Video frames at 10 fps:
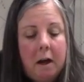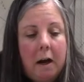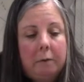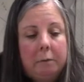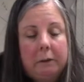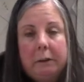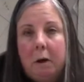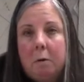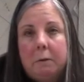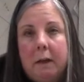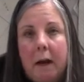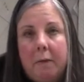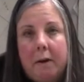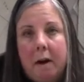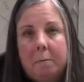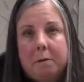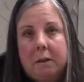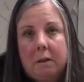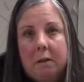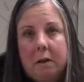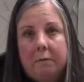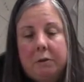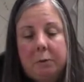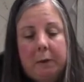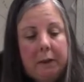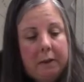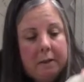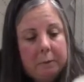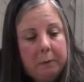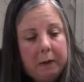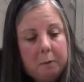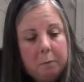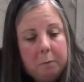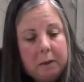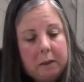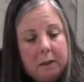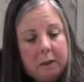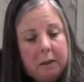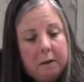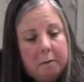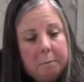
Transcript: I really only had the option of doing it this way with the